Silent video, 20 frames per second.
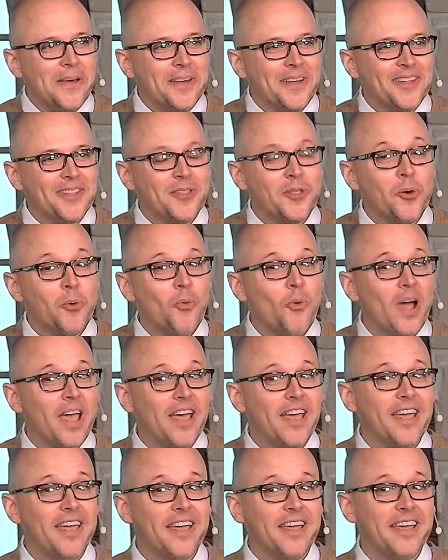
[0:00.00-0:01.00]
the
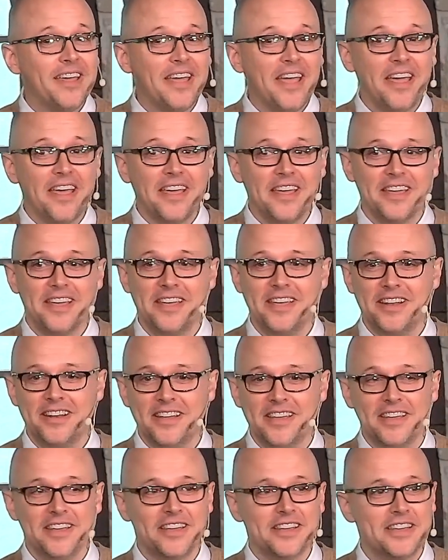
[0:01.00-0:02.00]

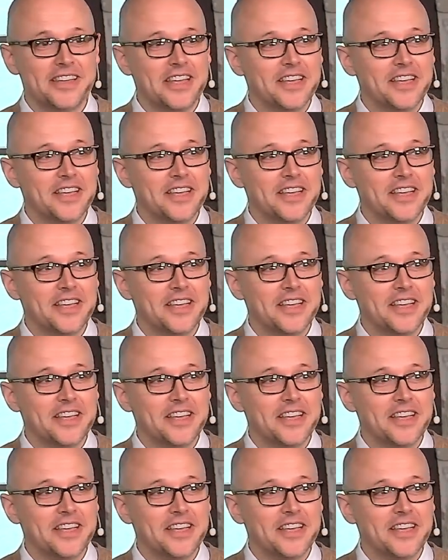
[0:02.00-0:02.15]
waiting